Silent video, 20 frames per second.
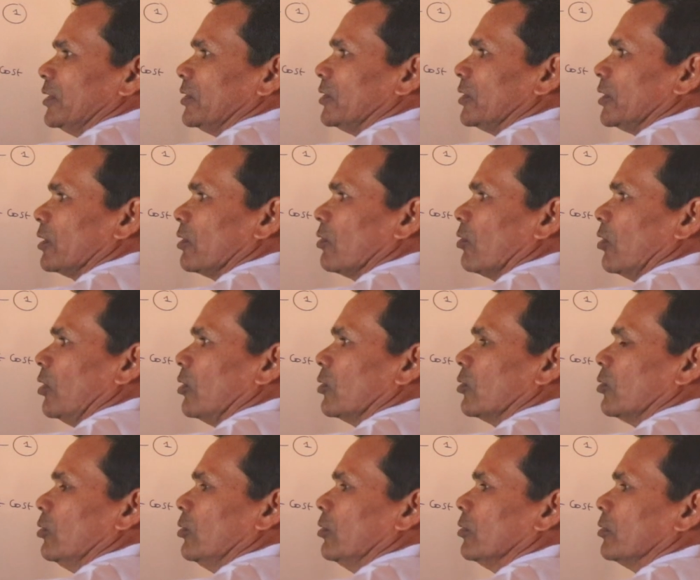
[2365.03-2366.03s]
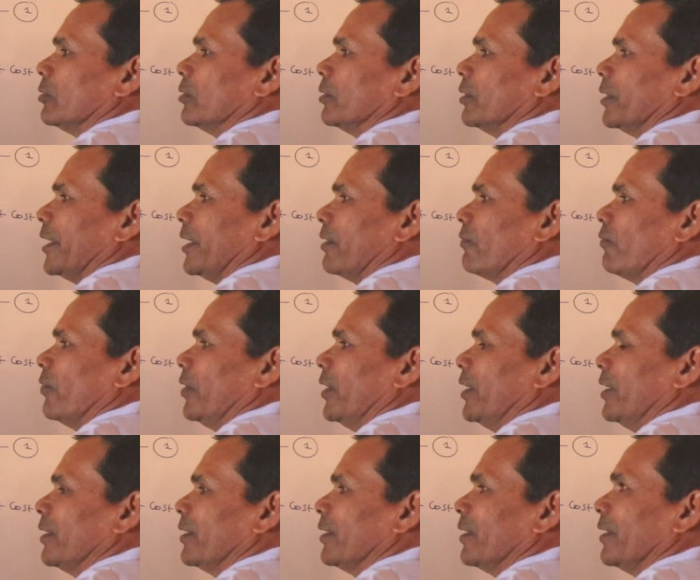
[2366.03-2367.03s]
is equal to,
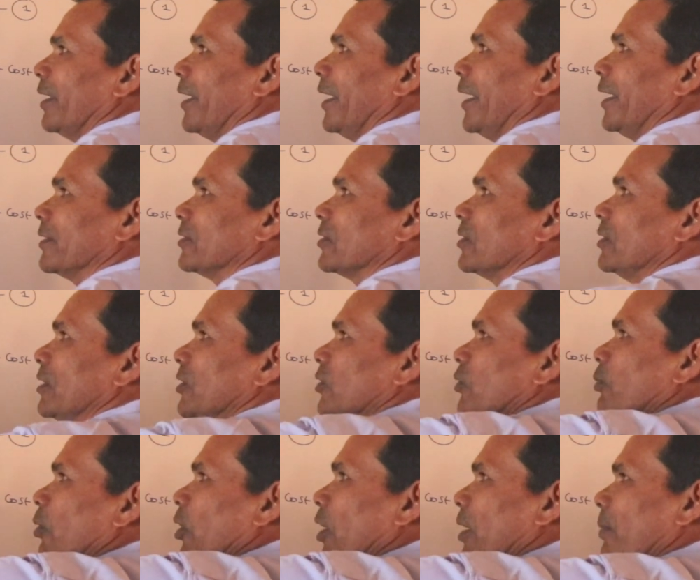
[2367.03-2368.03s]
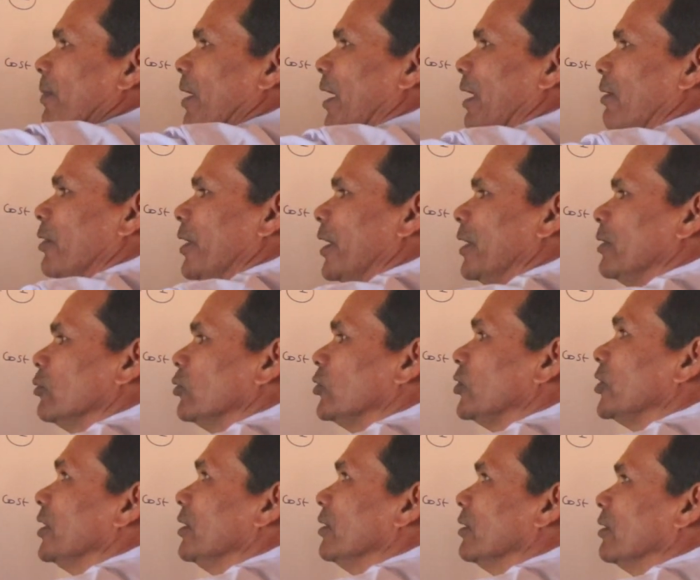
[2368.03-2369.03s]
therefore S, this formula we are
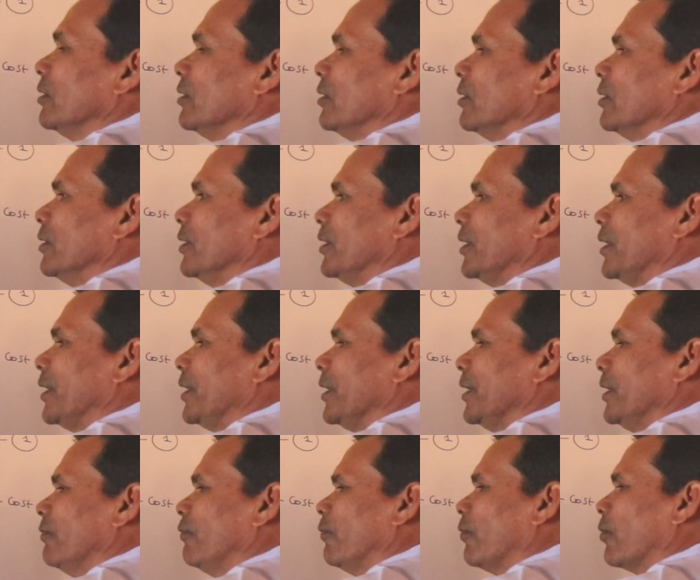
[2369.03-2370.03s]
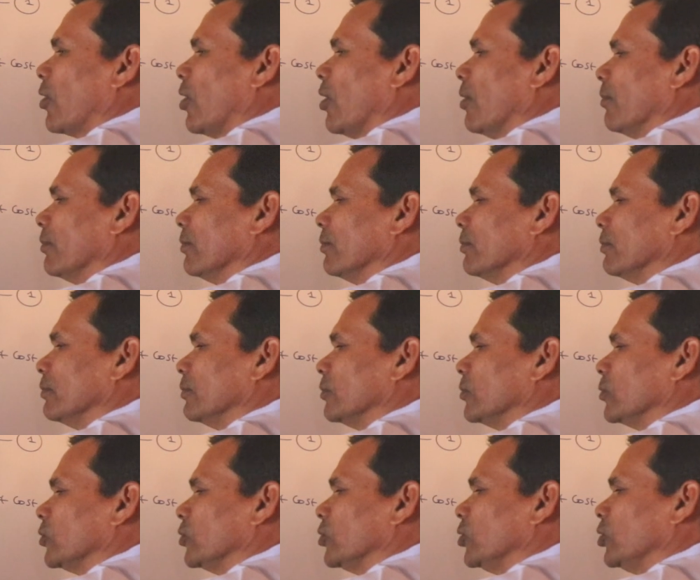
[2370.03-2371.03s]
using, t from
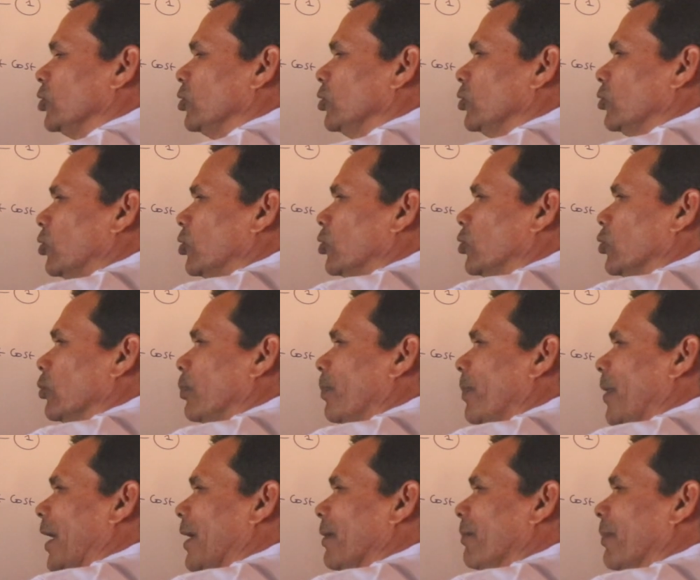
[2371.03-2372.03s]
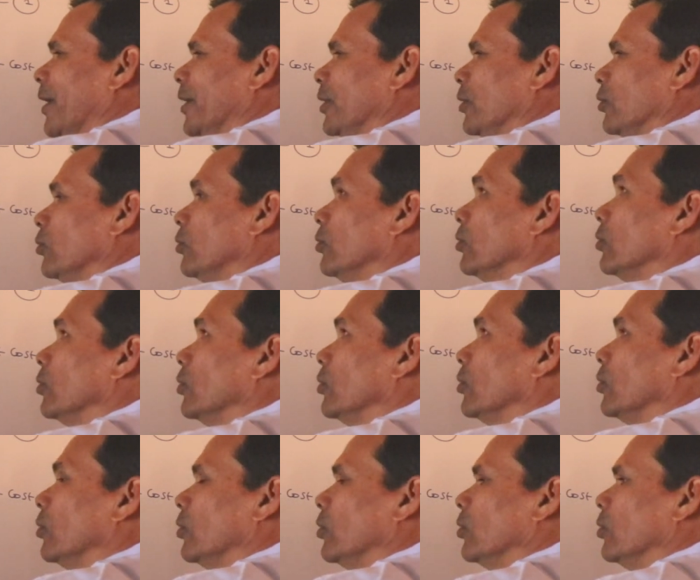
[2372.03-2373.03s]
0 to pi by 2
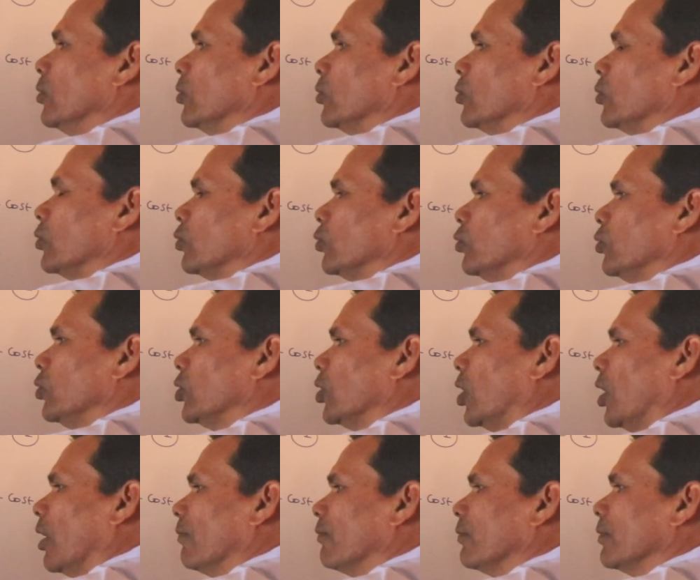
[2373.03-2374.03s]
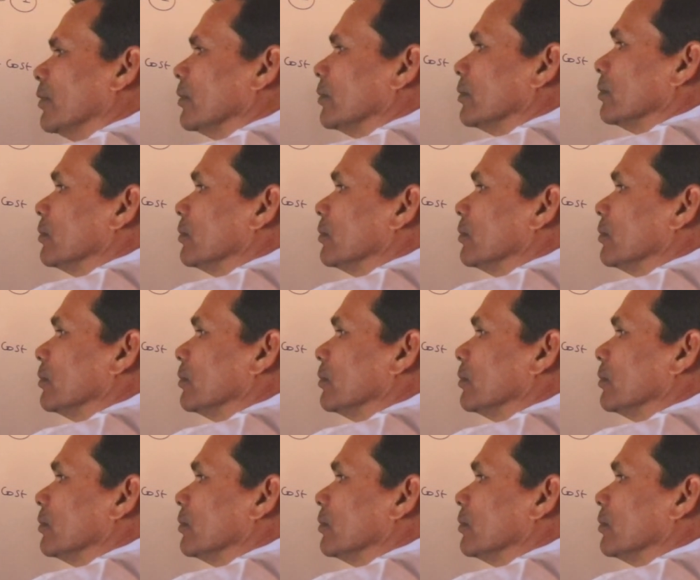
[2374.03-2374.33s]
root of,